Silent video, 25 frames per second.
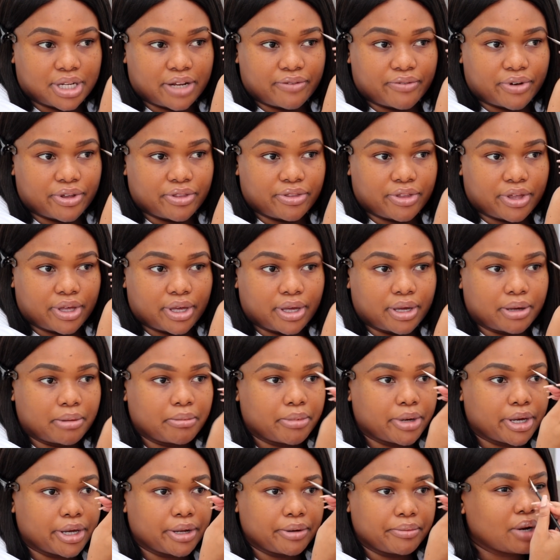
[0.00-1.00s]
everything,
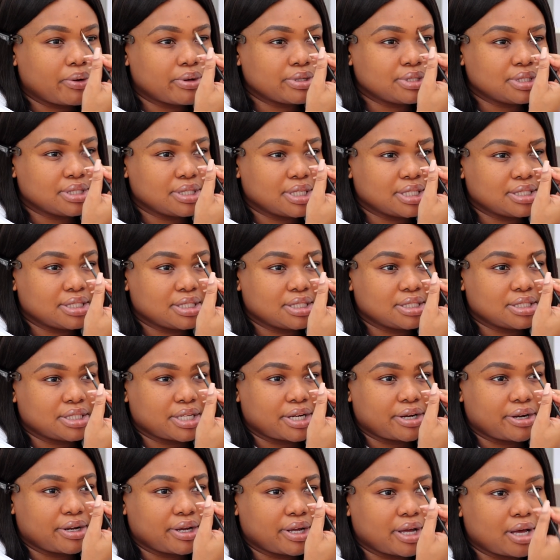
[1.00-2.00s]
but it wasn't
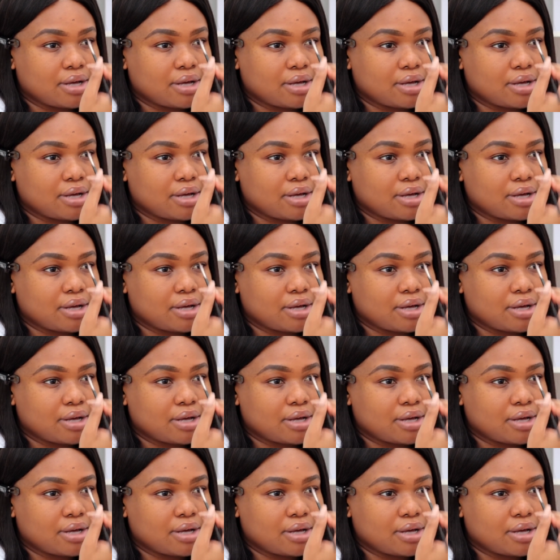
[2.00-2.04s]
necessary.